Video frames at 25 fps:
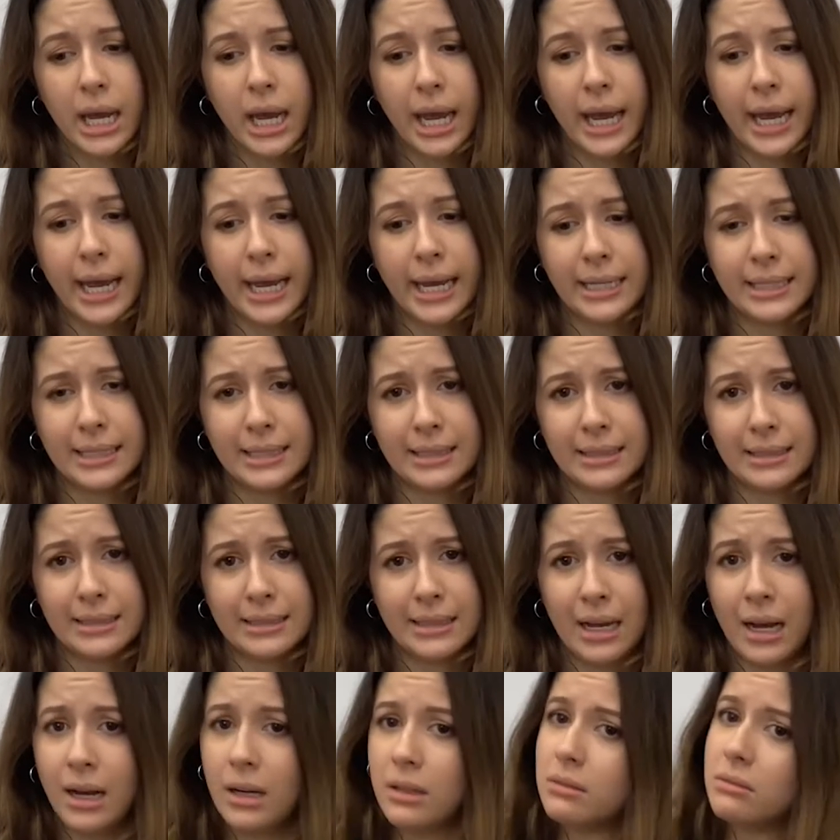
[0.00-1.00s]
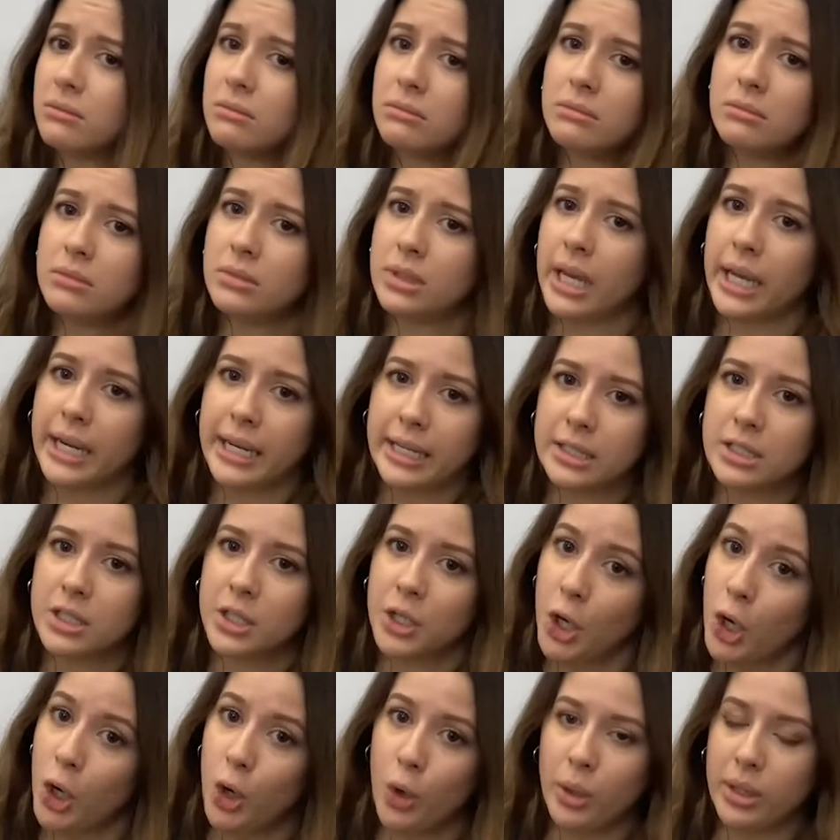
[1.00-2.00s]
and not getting to
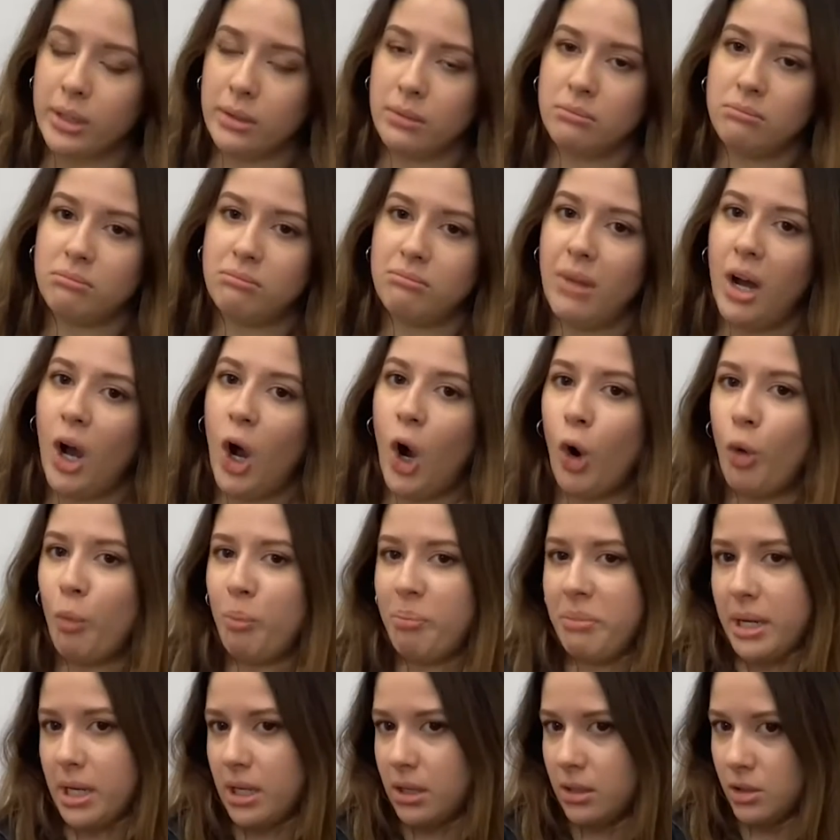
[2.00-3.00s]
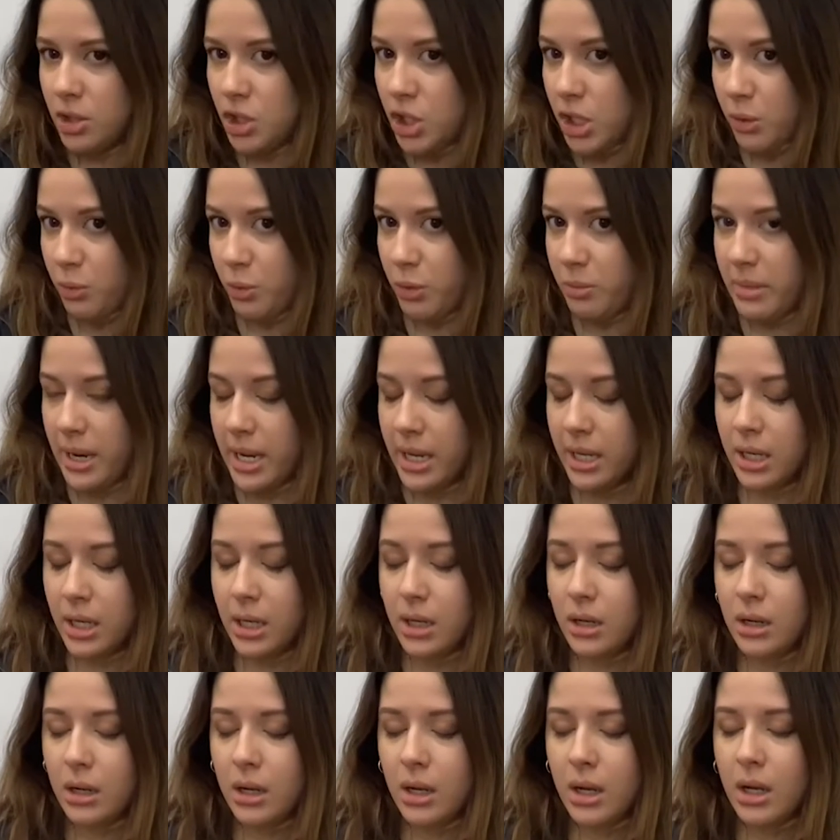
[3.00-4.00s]
go and hoping she would make
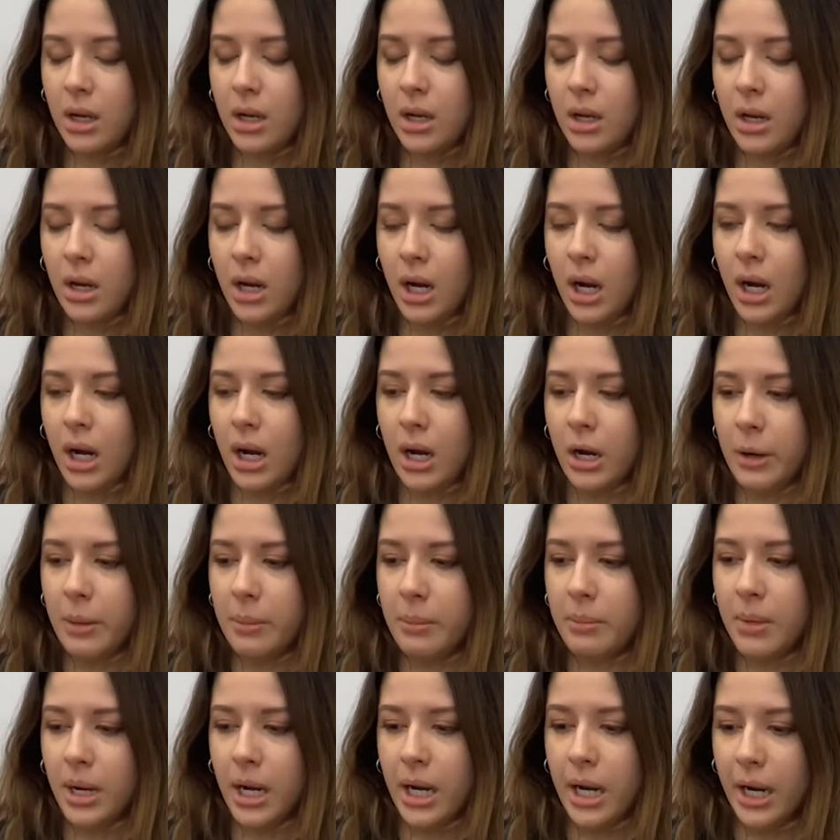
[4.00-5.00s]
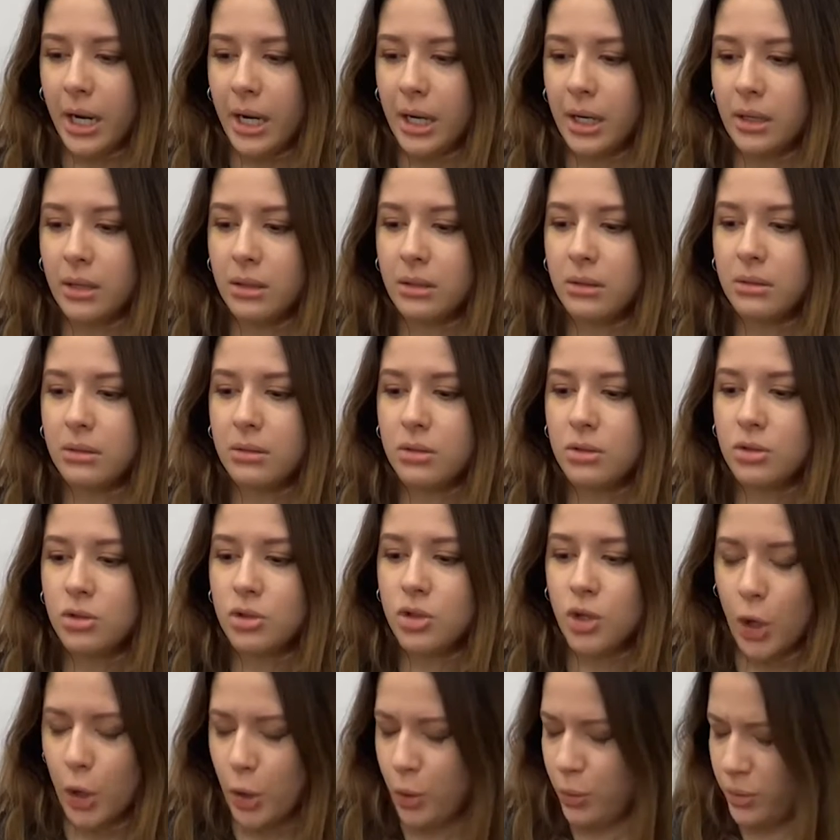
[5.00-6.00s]
it. I
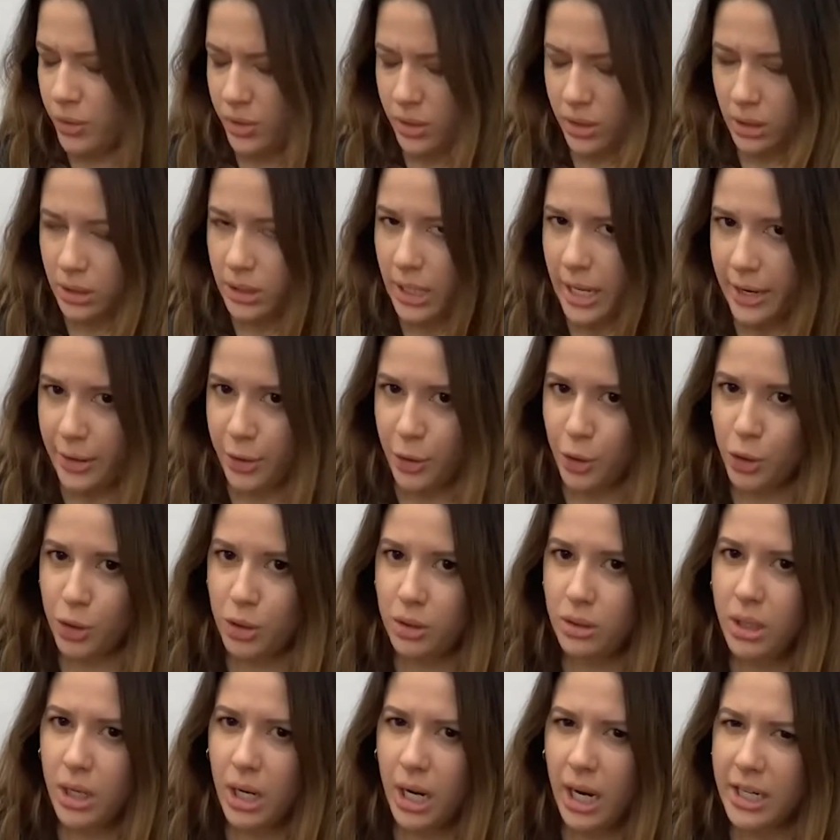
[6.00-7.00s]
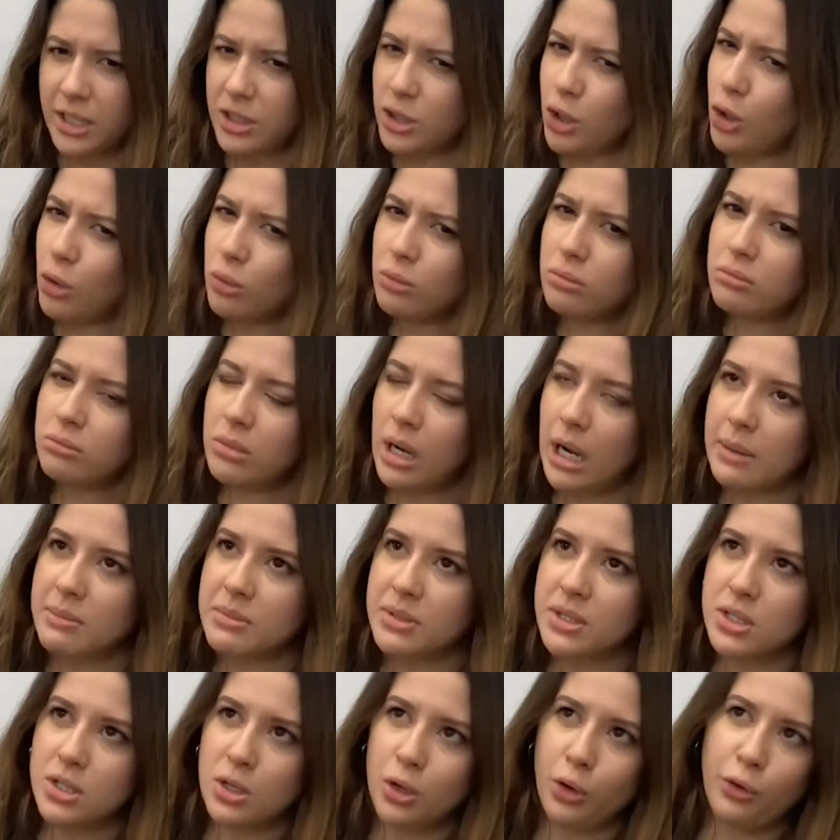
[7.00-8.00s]
chose the latter. I'm
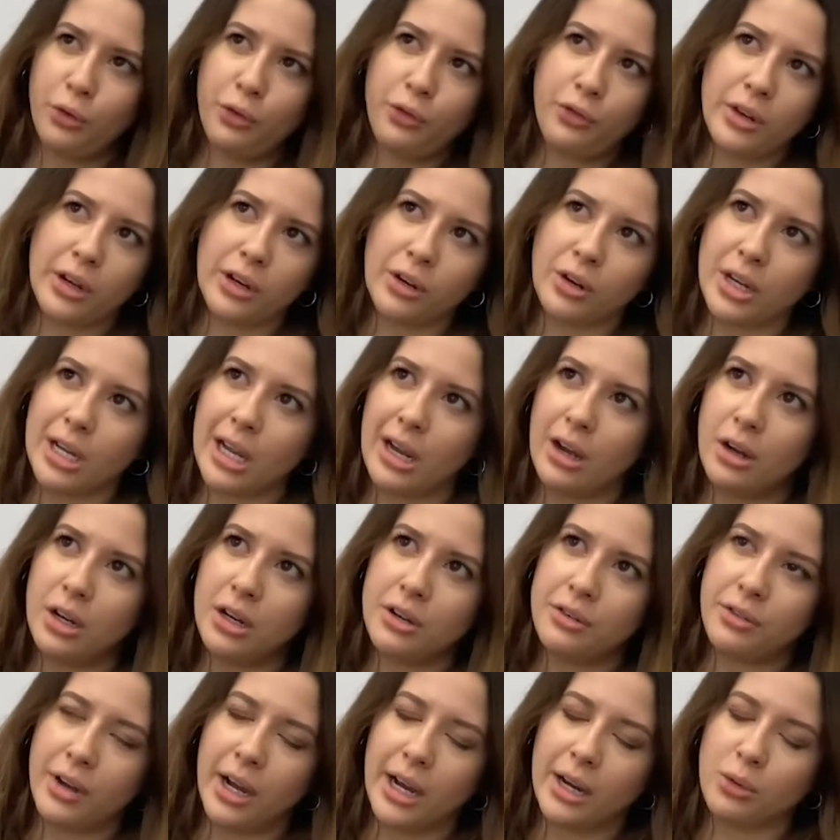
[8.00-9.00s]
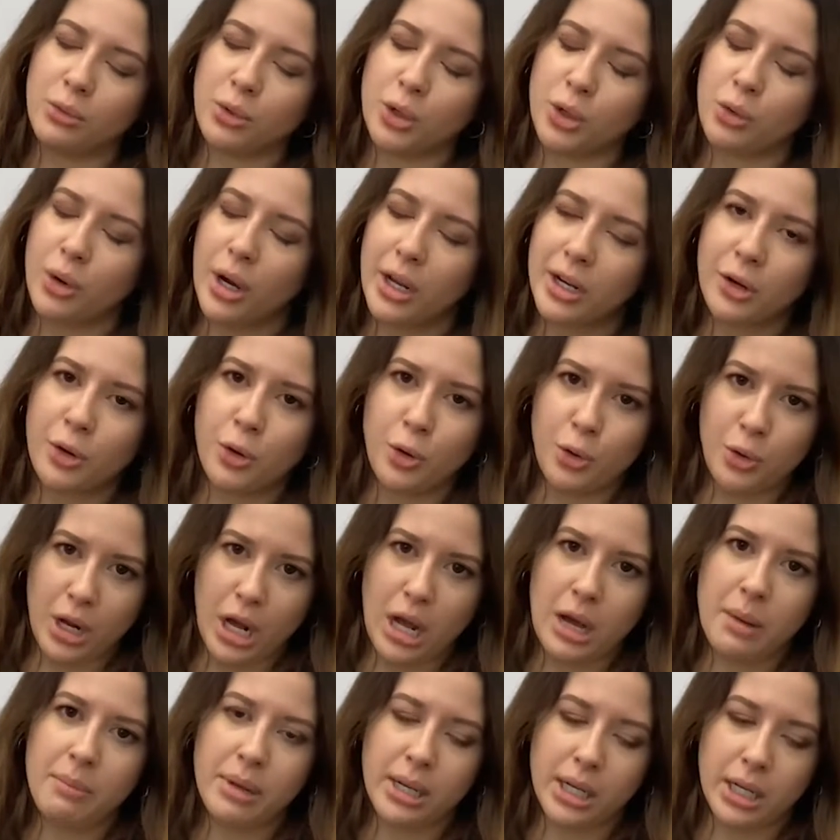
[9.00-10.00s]
still figuring out if I regret it or
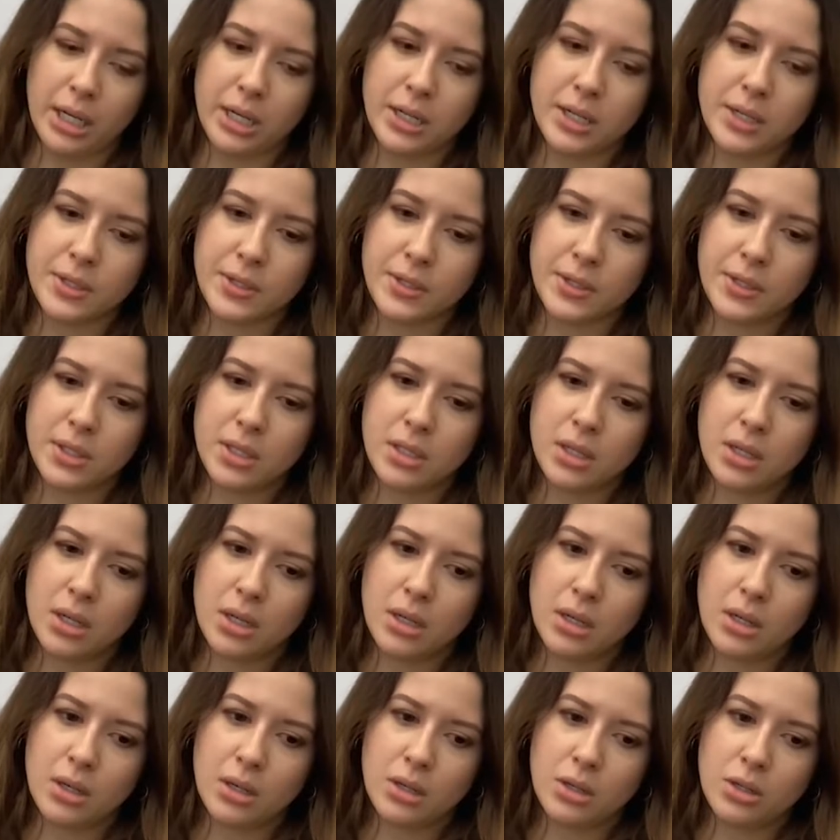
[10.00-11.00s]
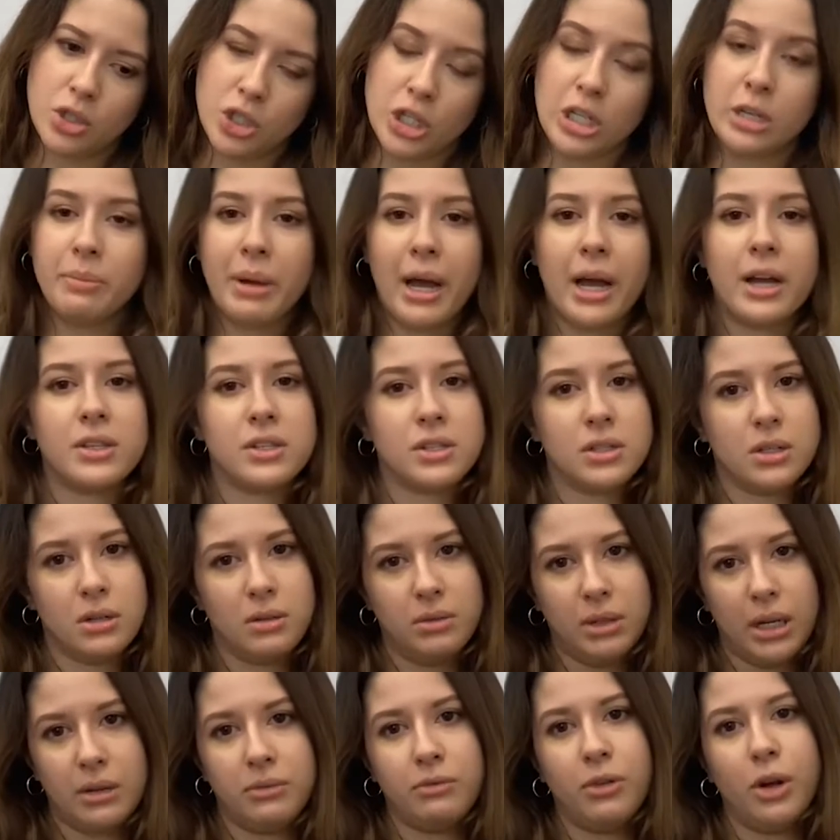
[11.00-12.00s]
not because she
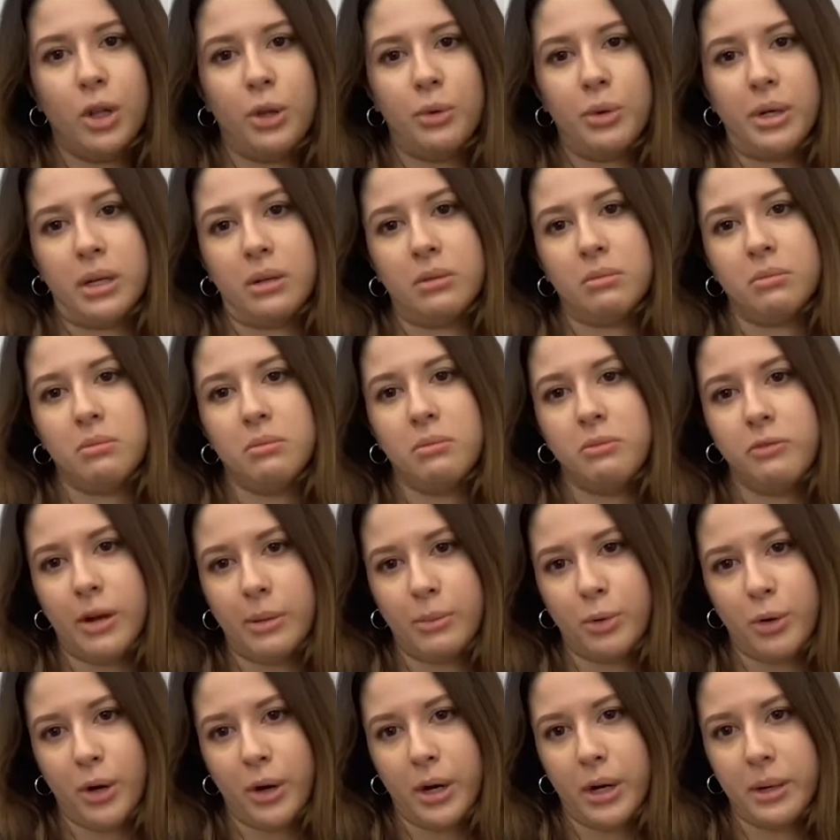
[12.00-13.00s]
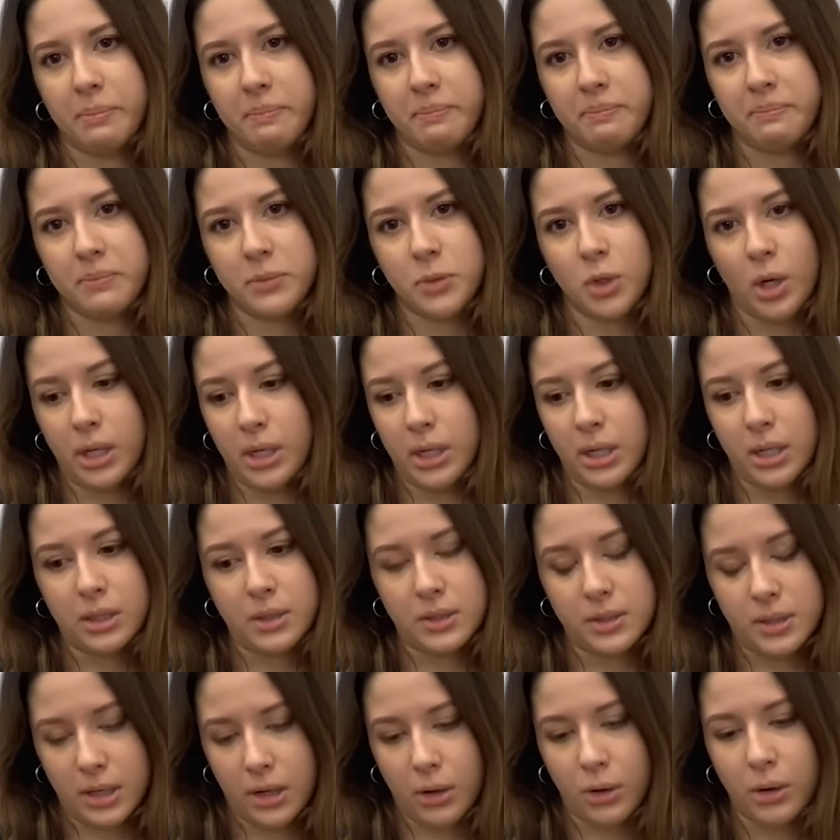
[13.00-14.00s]
passed that following February, so I didn't get
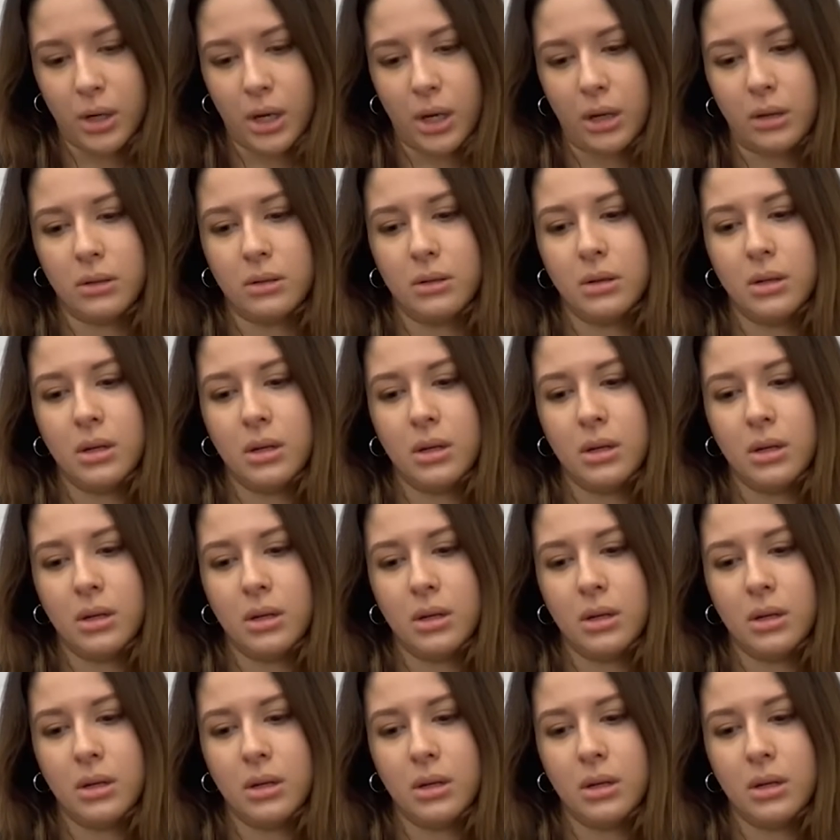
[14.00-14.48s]
to see her again.